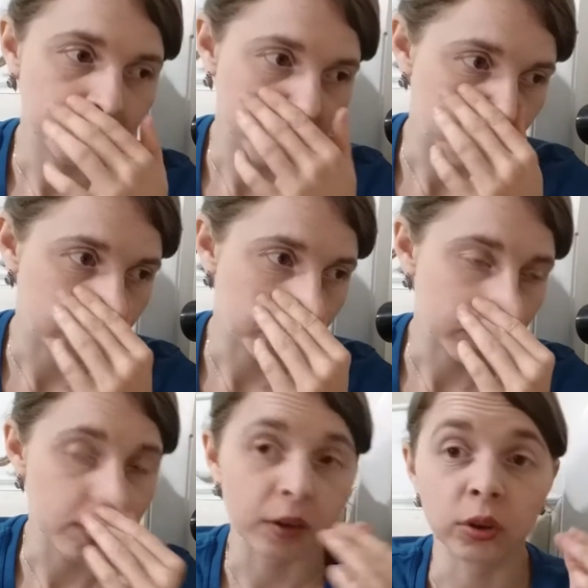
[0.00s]
but
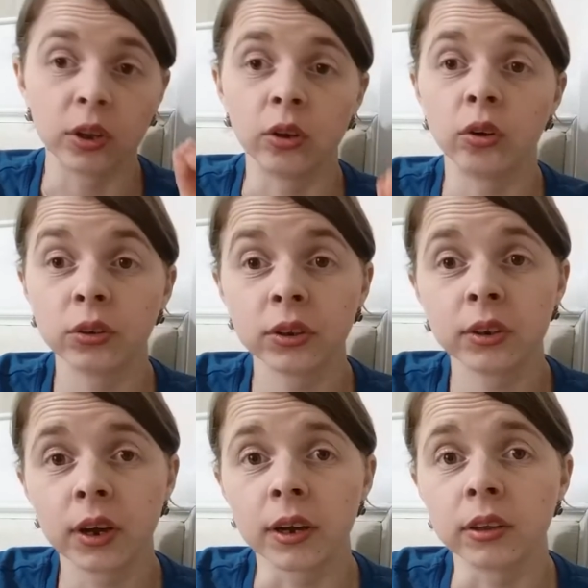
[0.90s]
because I read a lot at
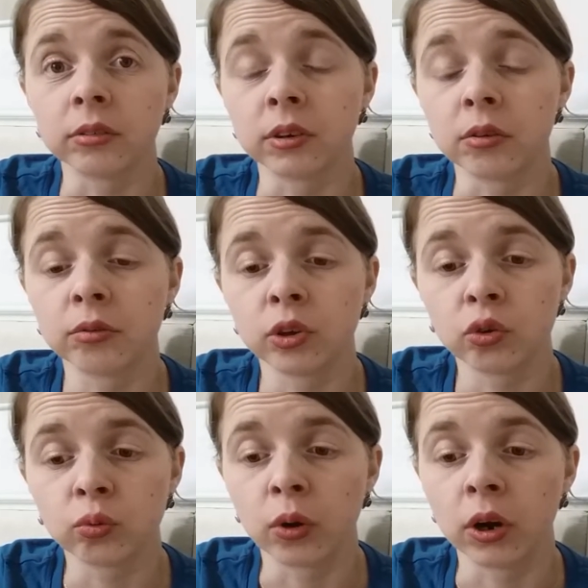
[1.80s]
night after I
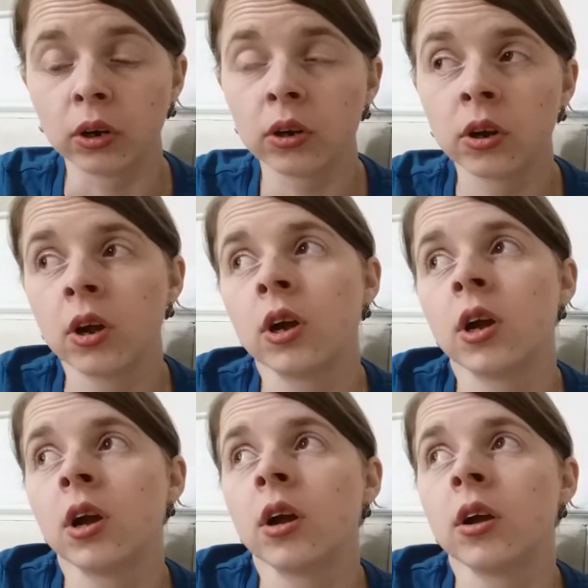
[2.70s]
finish work,
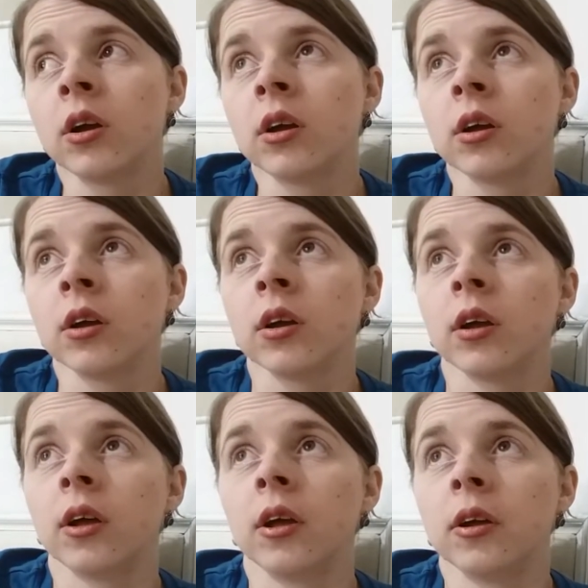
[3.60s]

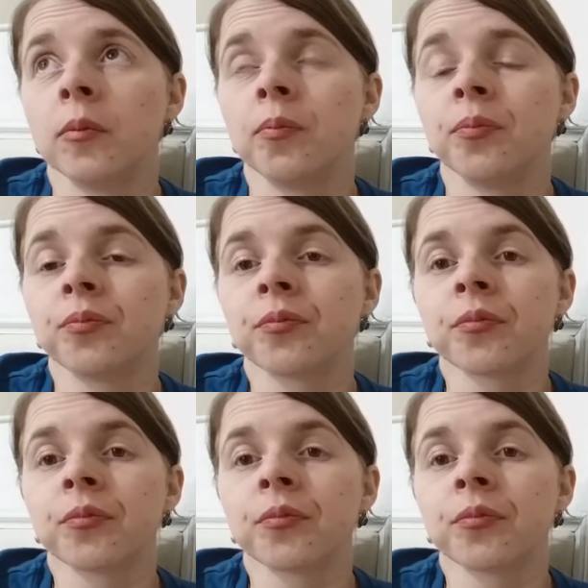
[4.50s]
I